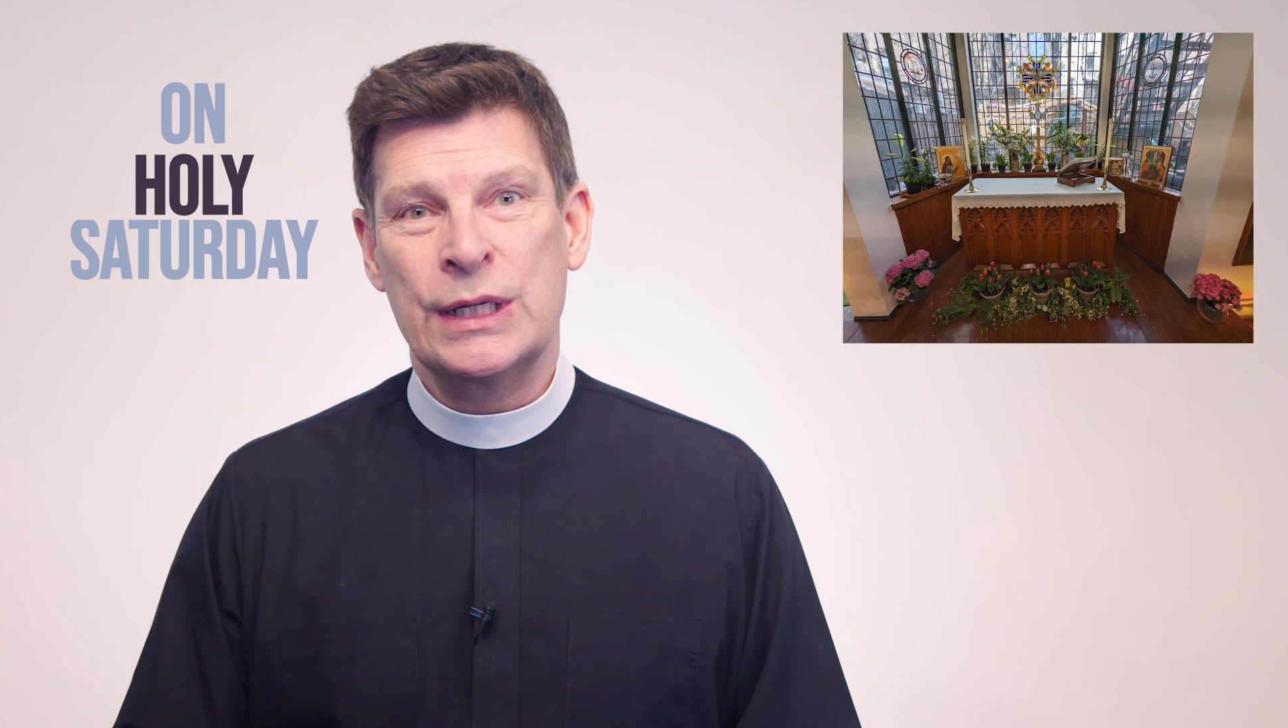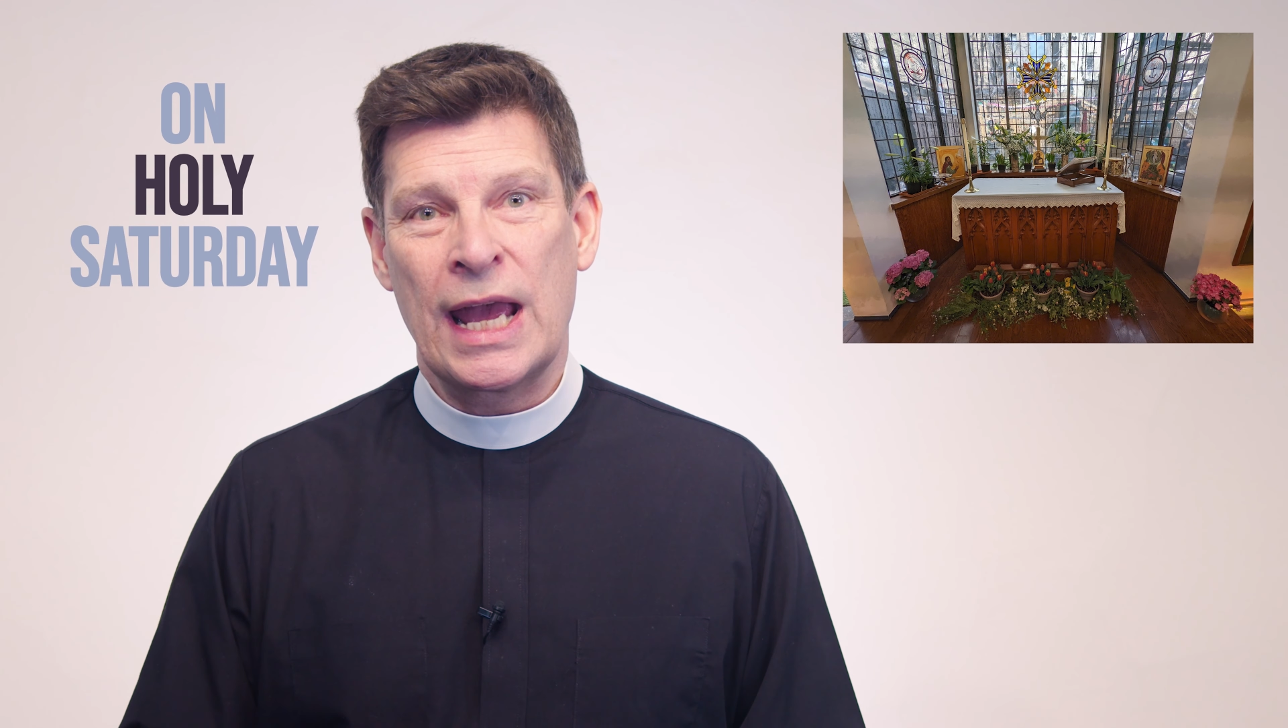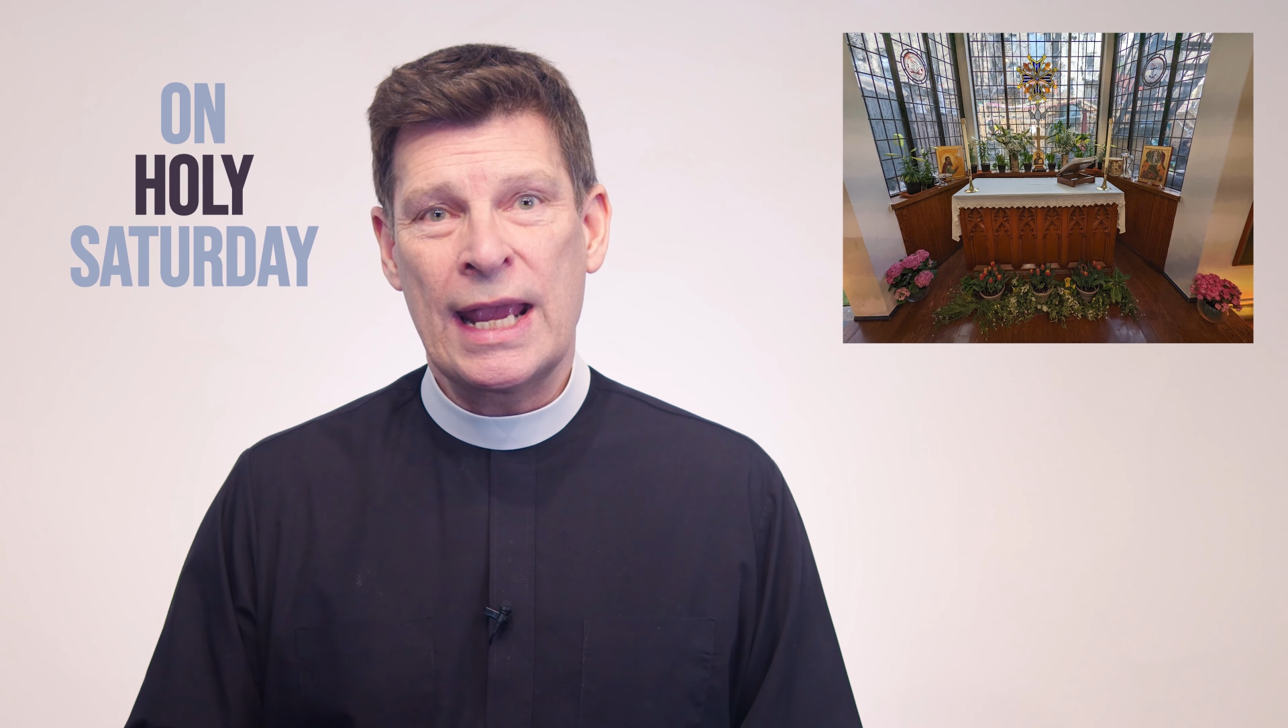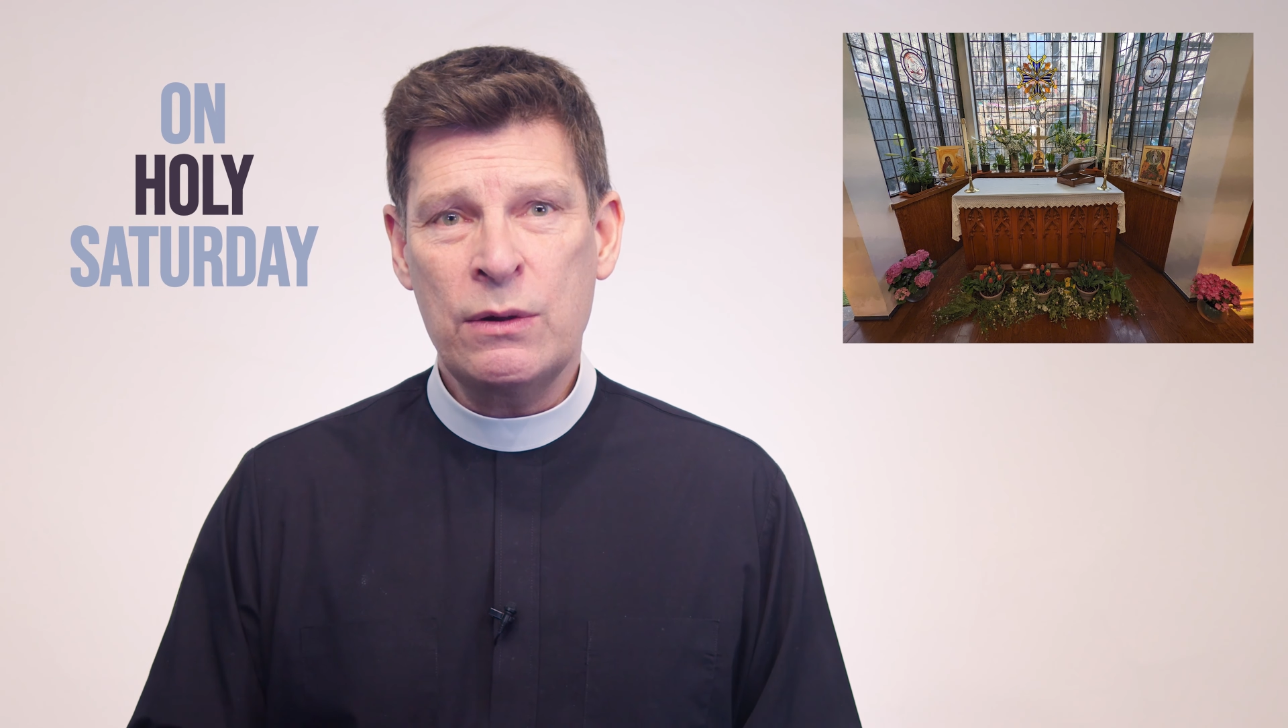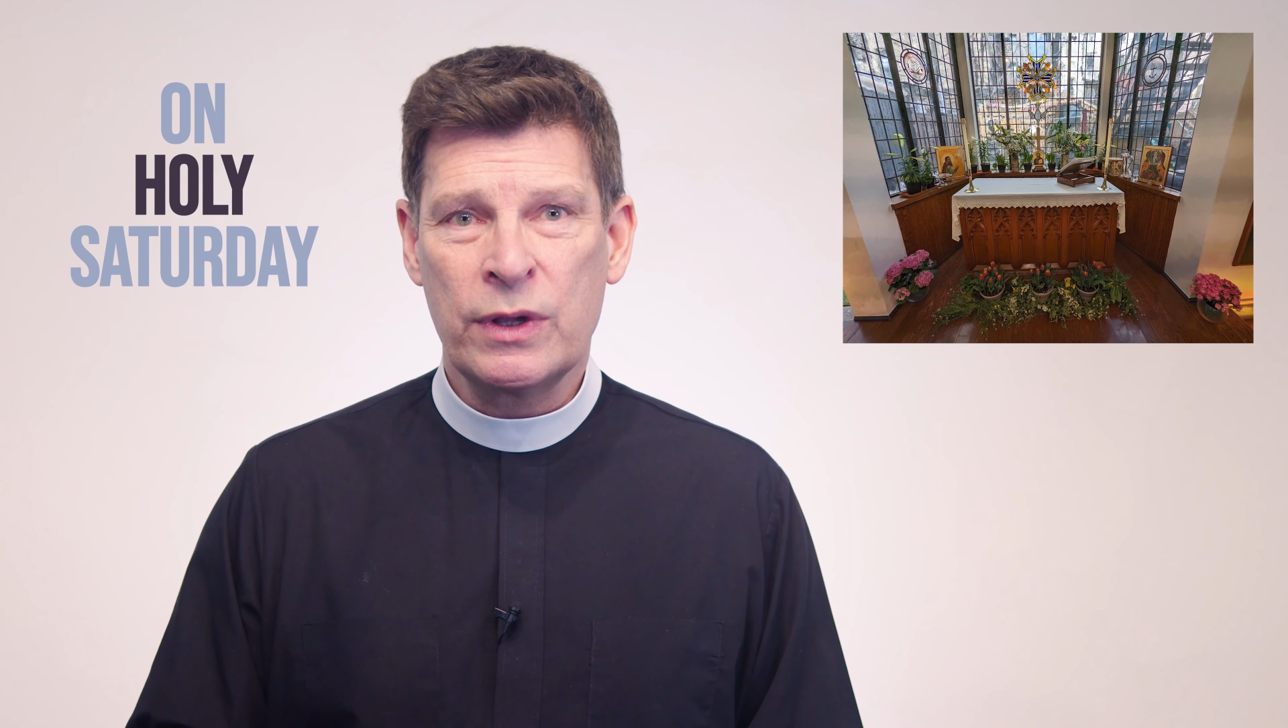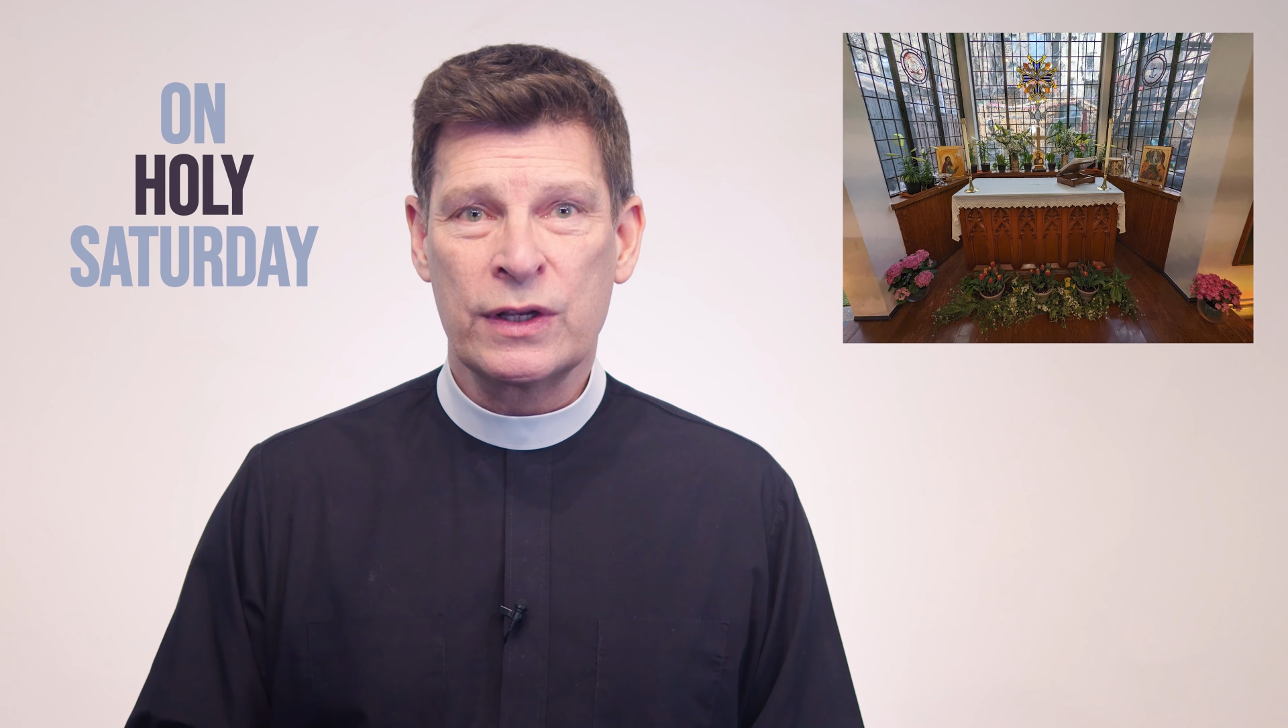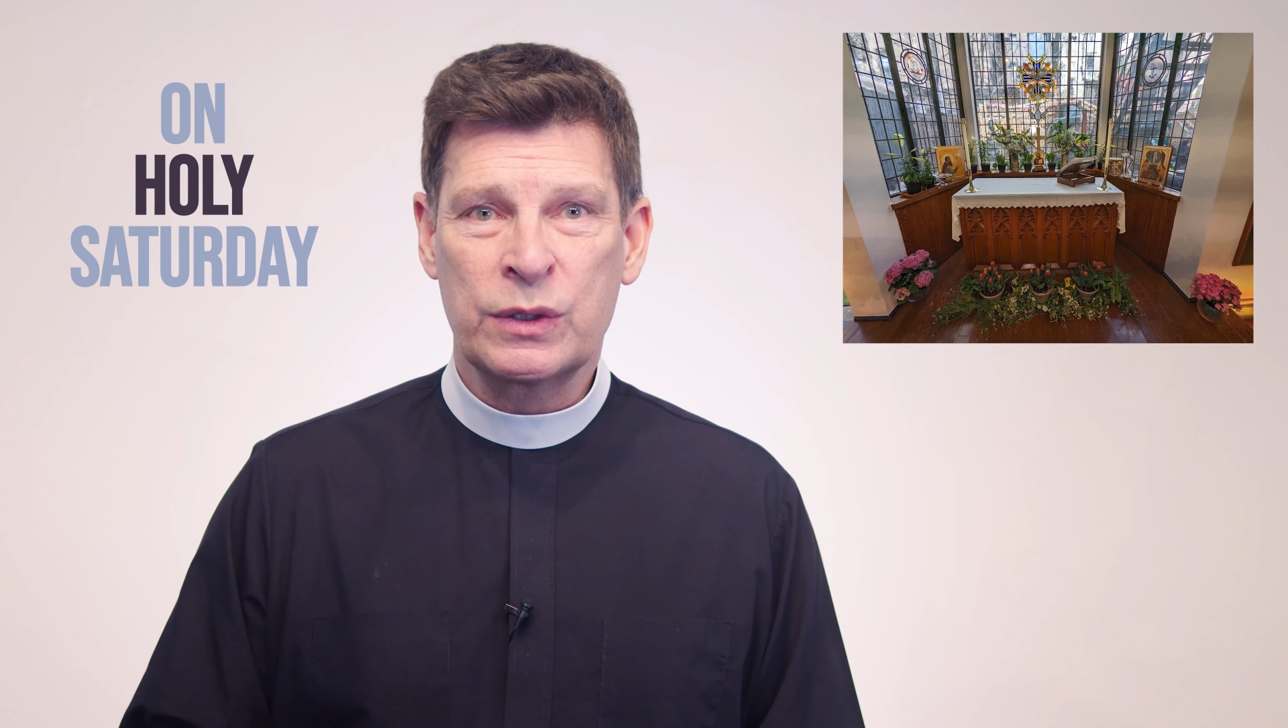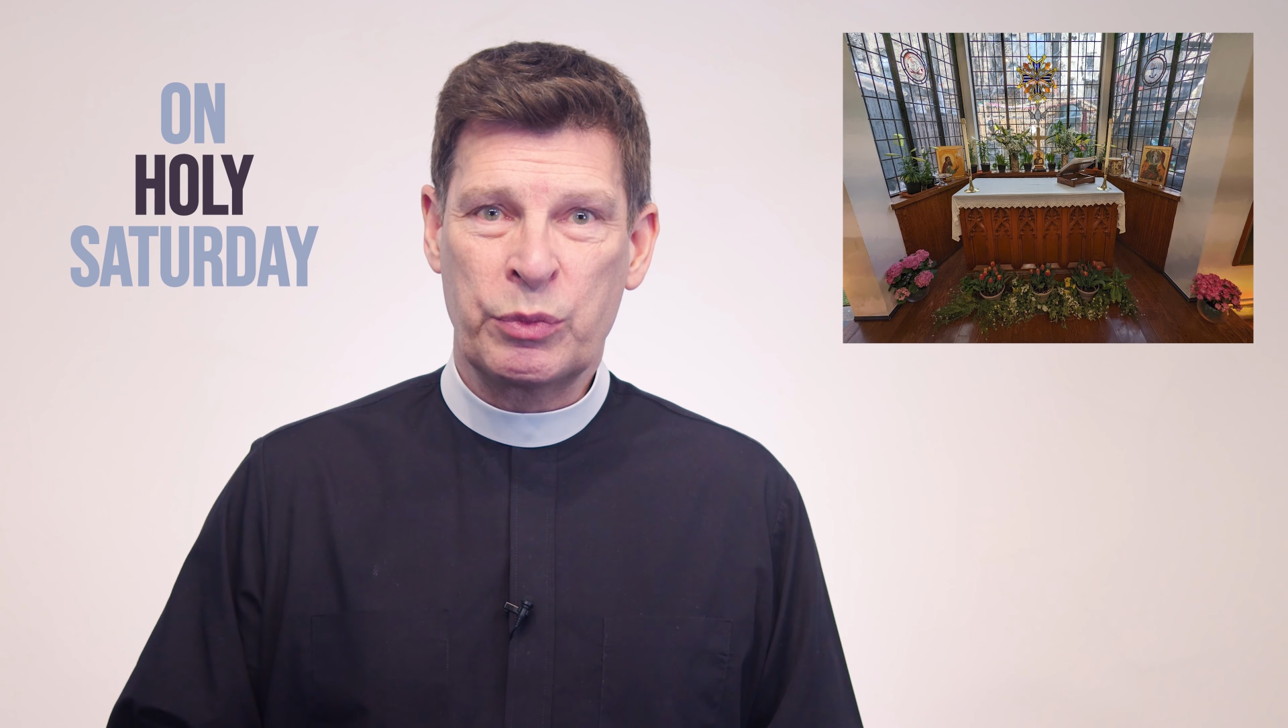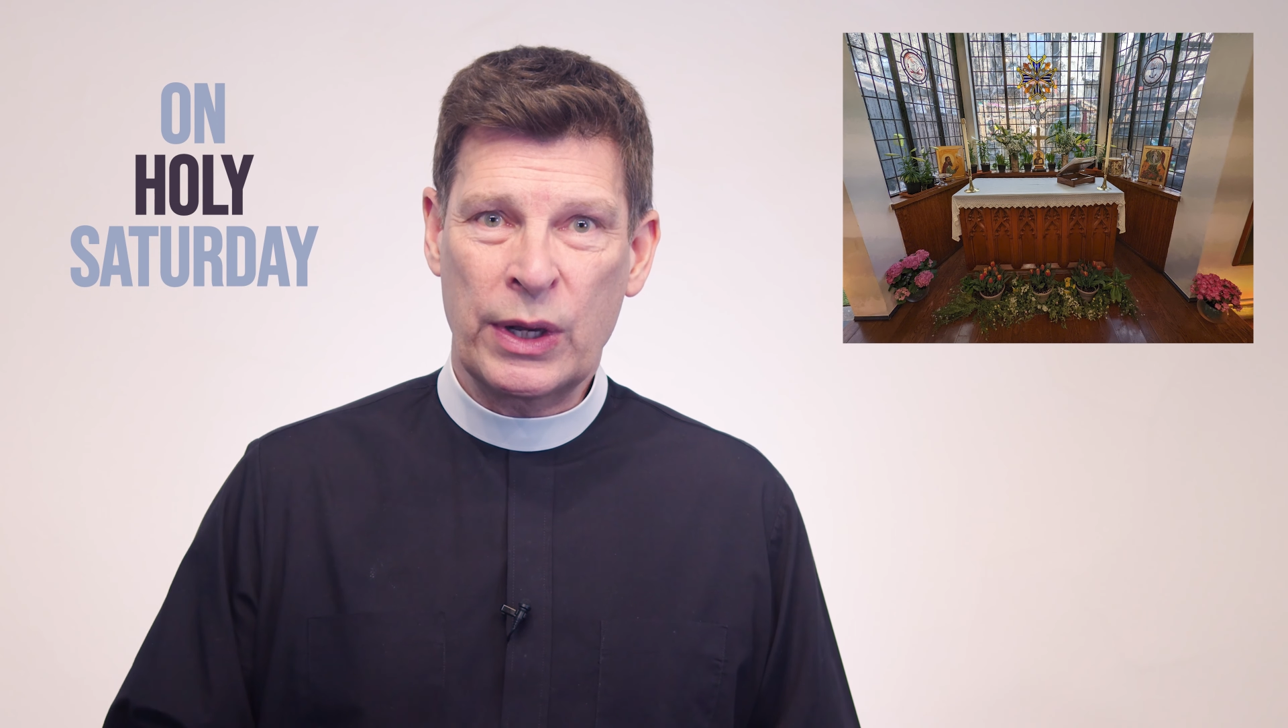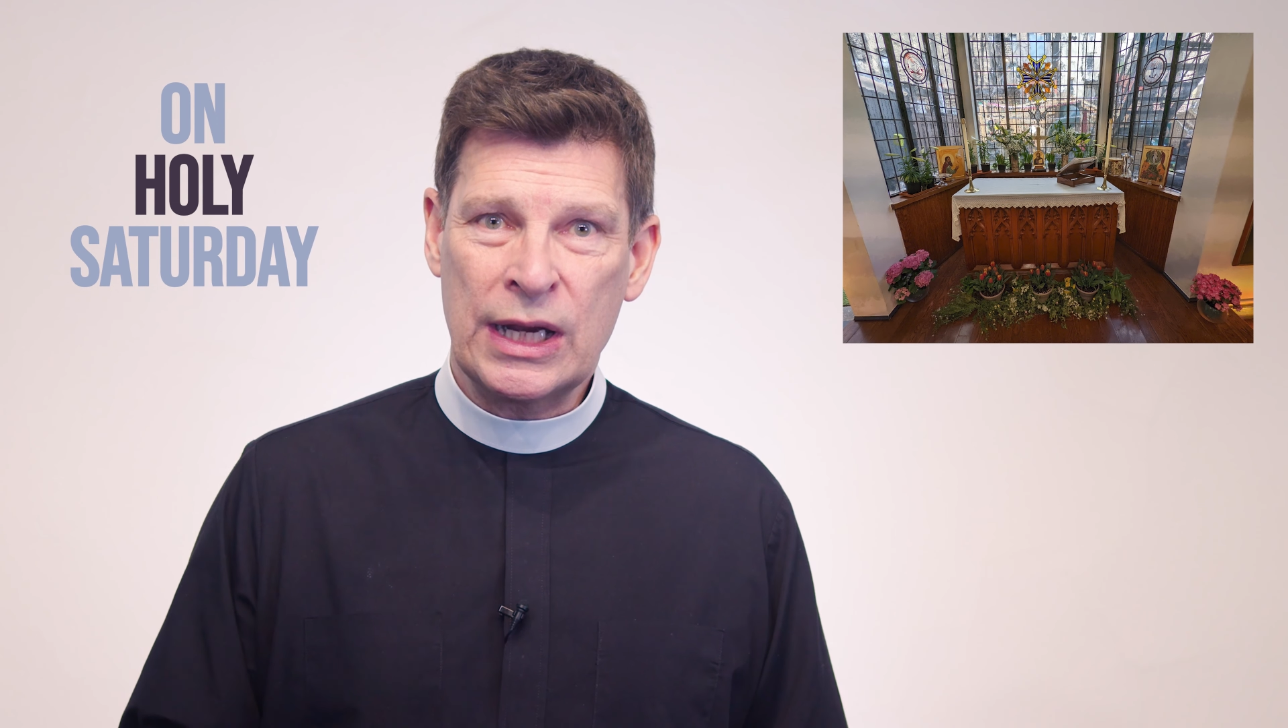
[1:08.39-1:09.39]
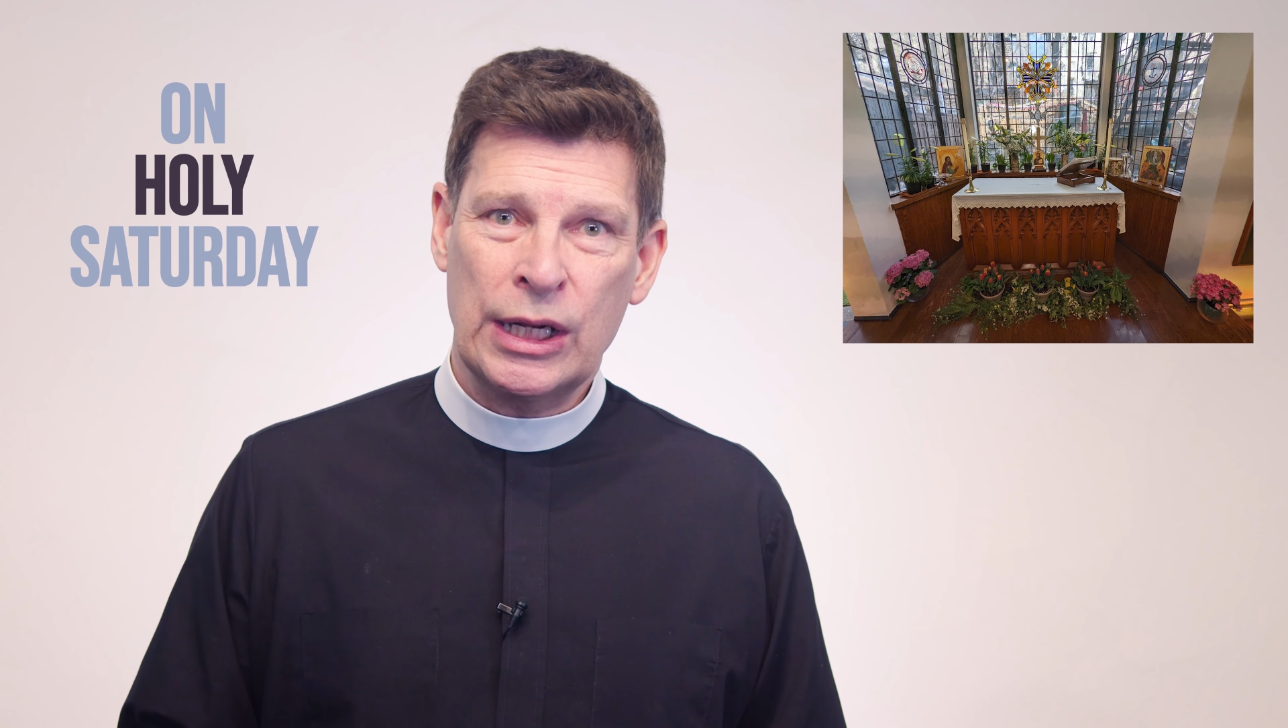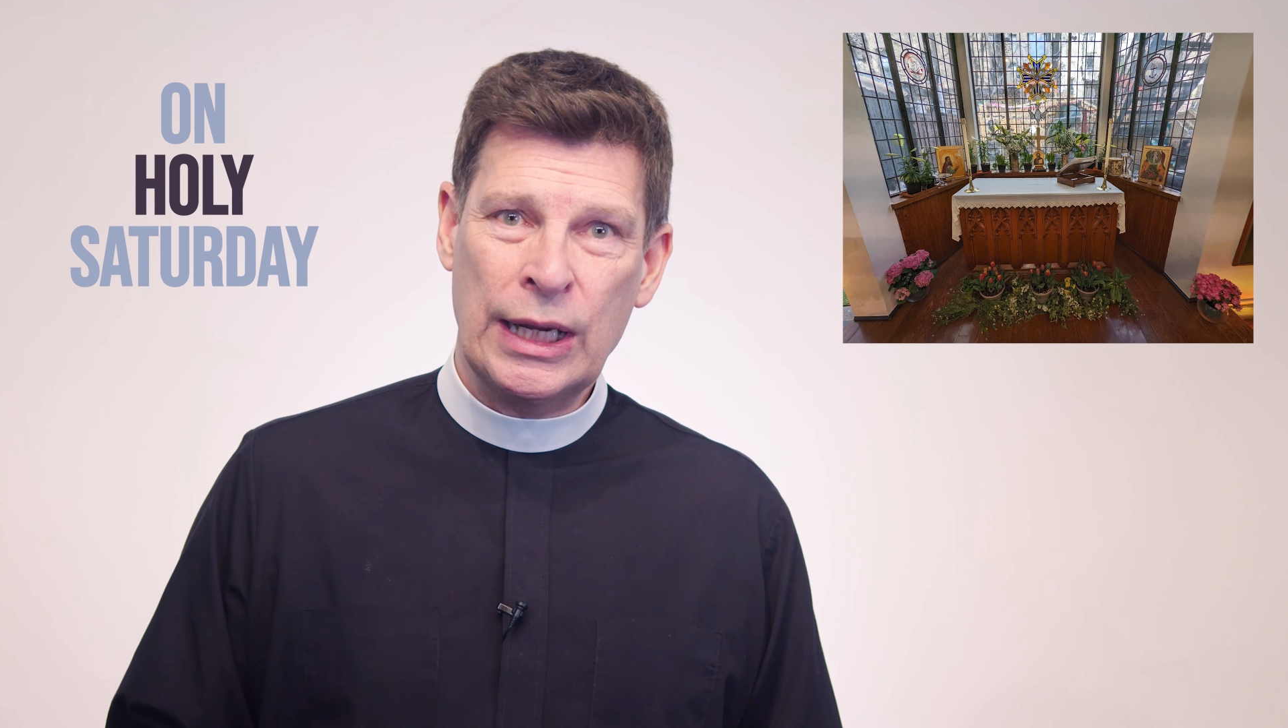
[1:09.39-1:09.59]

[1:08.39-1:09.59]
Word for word: Day with a spring